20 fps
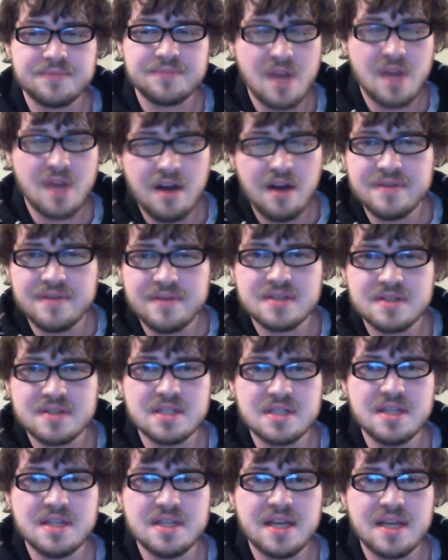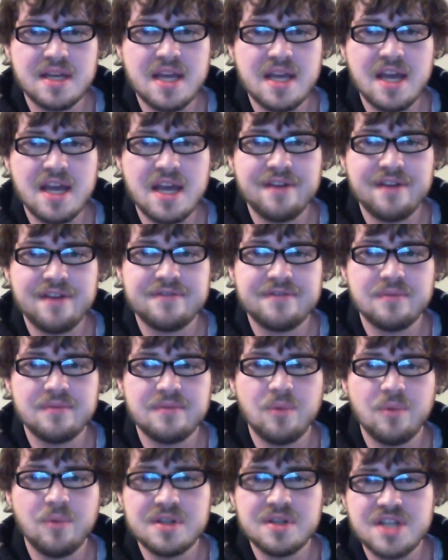Obviously, they can't have
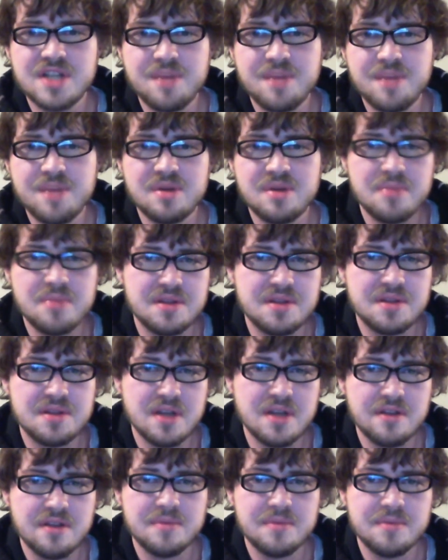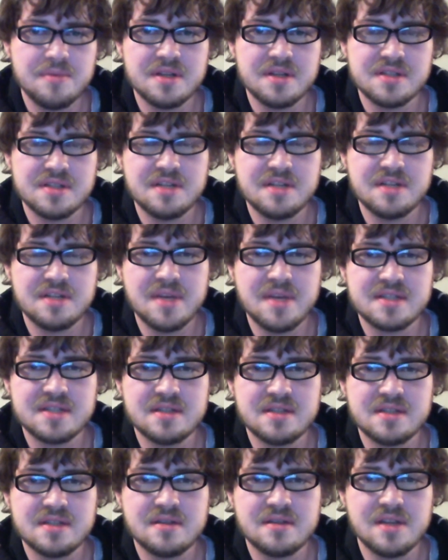one champion beat the other because then it
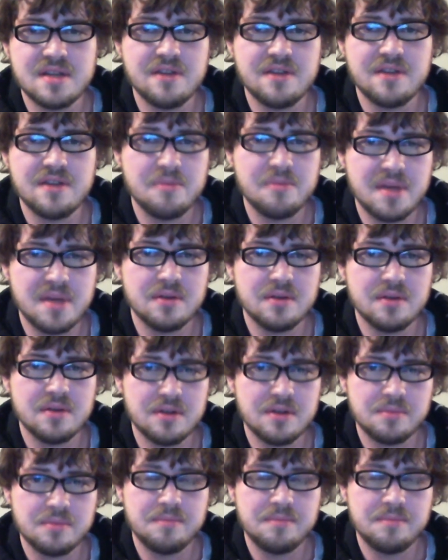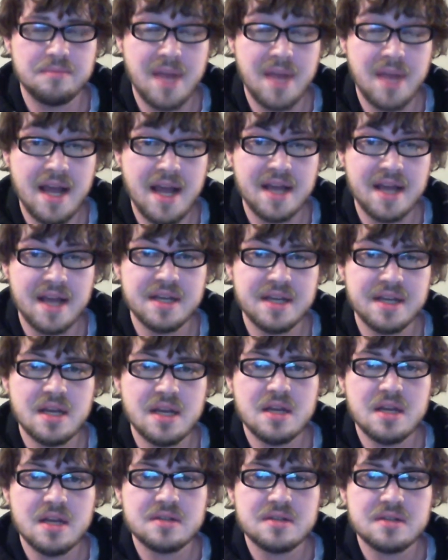makes the other belt look bad.
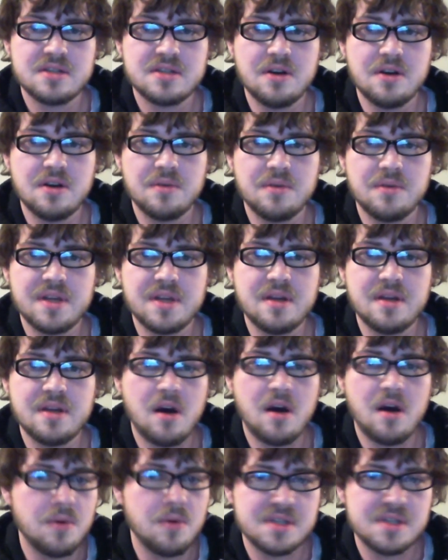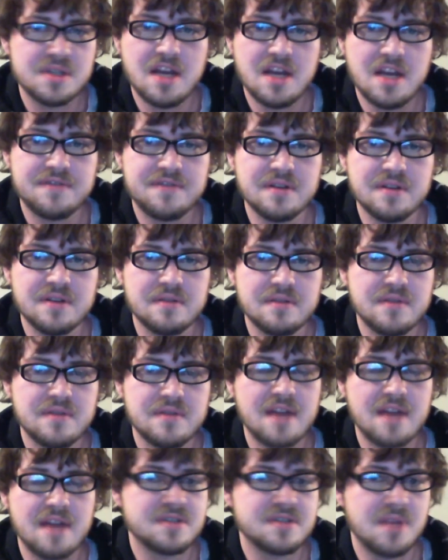So they always have to
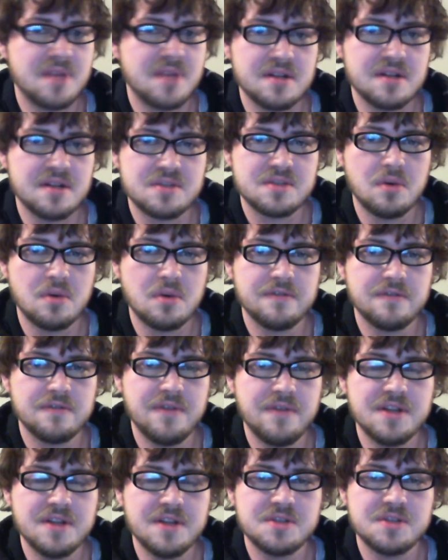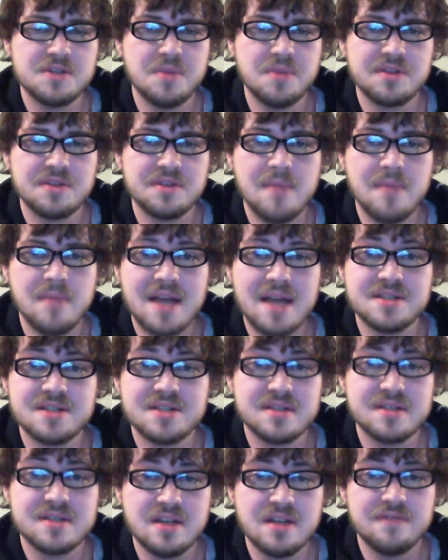have some kind of swerve finish, but the match
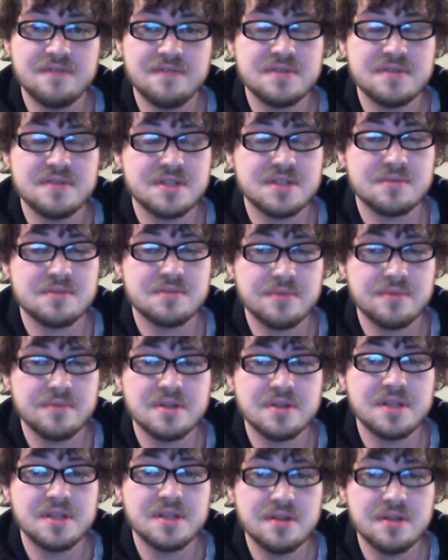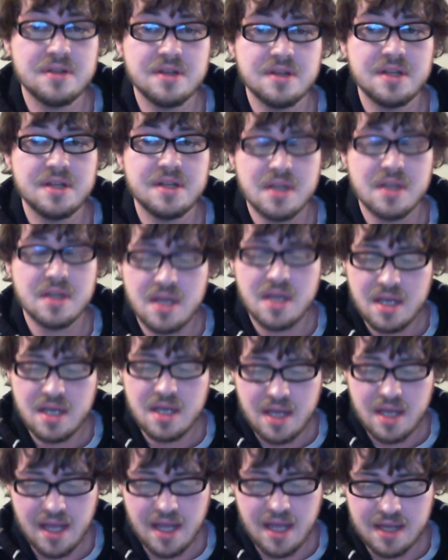itself is just really good.
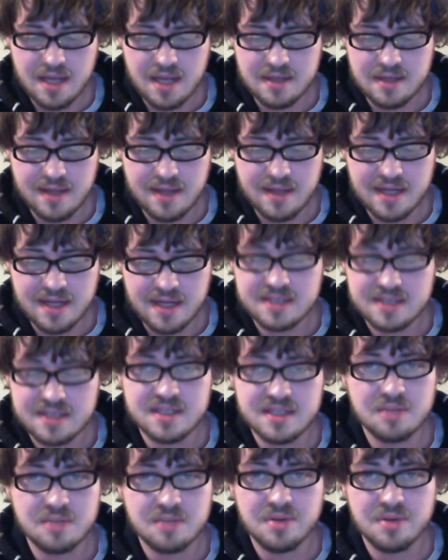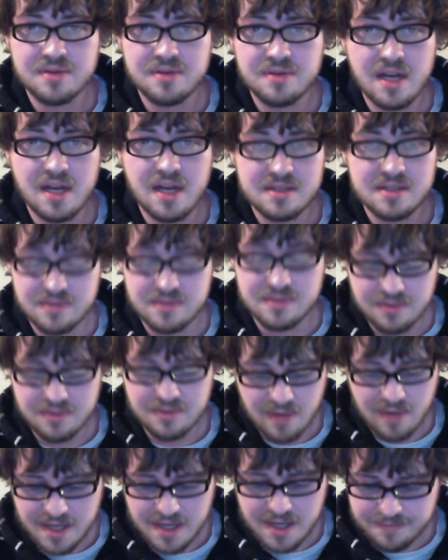And like I said, both guys looked
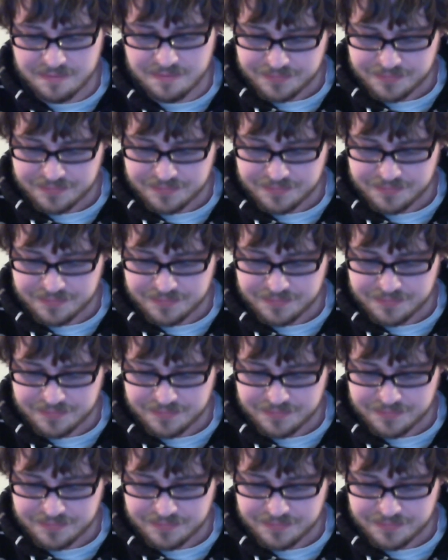great.